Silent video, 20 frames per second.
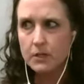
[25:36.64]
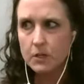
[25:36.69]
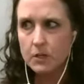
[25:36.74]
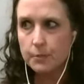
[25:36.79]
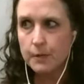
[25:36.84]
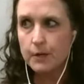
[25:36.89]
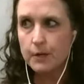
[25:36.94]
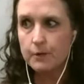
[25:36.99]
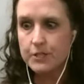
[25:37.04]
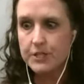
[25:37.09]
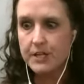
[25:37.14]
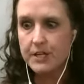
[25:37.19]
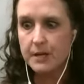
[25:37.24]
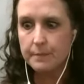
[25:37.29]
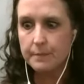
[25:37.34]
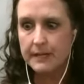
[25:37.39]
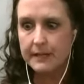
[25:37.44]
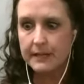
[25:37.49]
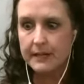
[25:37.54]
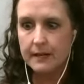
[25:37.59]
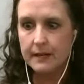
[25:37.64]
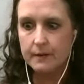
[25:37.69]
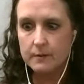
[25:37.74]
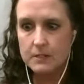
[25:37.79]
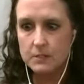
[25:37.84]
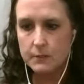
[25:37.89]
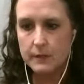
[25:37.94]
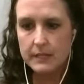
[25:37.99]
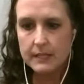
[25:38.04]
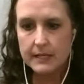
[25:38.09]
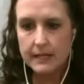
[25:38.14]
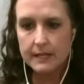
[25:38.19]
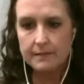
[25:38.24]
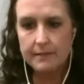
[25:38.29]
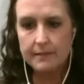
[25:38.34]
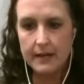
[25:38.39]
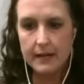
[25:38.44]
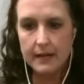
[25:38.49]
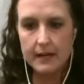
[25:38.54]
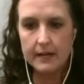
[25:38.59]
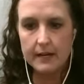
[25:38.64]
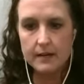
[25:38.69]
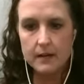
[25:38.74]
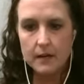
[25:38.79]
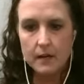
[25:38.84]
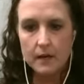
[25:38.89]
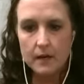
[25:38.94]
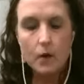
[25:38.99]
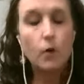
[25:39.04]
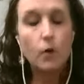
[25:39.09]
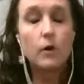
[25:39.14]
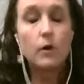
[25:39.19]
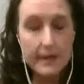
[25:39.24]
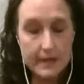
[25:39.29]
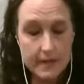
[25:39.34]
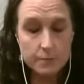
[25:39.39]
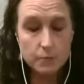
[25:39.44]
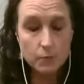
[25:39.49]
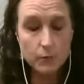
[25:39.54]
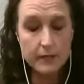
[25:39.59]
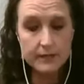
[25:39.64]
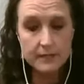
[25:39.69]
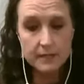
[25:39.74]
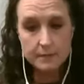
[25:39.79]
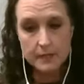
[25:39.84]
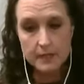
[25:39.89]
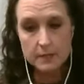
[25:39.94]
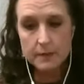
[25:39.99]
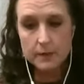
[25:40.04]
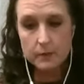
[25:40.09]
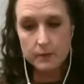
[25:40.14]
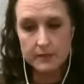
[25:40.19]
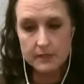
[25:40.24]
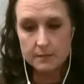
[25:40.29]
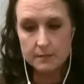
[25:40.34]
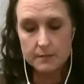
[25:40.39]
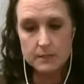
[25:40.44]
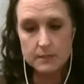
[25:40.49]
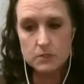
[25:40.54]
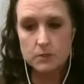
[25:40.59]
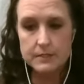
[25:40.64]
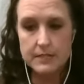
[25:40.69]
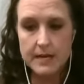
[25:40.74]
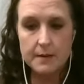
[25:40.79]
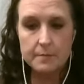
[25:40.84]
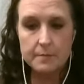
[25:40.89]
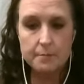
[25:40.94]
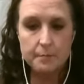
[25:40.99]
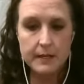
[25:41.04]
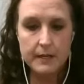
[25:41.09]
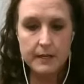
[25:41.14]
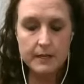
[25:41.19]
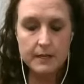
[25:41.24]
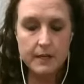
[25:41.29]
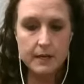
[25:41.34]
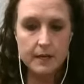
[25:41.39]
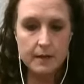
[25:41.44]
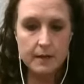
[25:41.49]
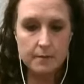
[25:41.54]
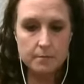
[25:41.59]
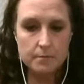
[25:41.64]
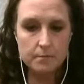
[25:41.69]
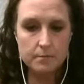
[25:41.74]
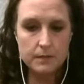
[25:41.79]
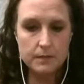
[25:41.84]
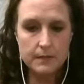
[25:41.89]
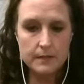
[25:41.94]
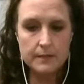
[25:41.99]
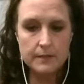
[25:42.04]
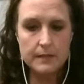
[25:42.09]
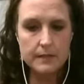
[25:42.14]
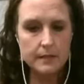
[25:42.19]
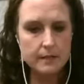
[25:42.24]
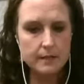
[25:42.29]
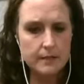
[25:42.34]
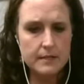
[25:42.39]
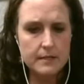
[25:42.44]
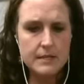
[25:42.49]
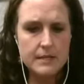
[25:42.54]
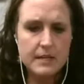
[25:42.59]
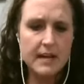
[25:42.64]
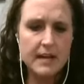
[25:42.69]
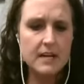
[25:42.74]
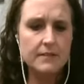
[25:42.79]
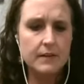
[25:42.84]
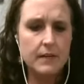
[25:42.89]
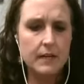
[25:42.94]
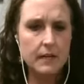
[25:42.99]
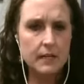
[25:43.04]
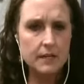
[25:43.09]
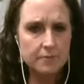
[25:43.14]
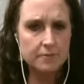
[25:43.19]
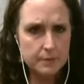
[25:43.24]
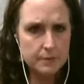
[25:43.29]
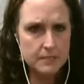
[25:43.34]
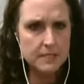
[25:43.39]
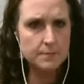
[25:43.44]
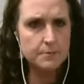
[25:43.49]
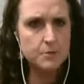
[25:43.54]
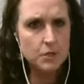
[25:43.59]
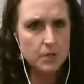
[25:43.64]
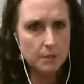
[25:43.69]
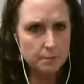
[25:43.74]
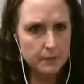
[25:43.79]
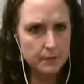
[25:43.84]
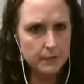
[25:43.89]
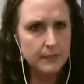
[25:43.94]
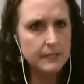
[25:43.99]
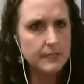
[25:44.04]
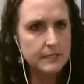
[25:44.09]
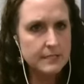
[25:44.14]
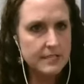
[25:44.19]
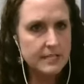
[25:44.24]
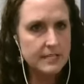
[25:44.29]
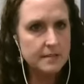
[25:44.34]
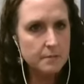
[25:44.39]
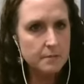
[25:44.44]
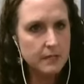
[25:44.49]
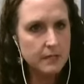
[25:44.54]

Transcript: the brokerage company that I was with kind of had, or am with, I mean, I've been with them this whole time, but um, they're kind of a negative perception on building a team.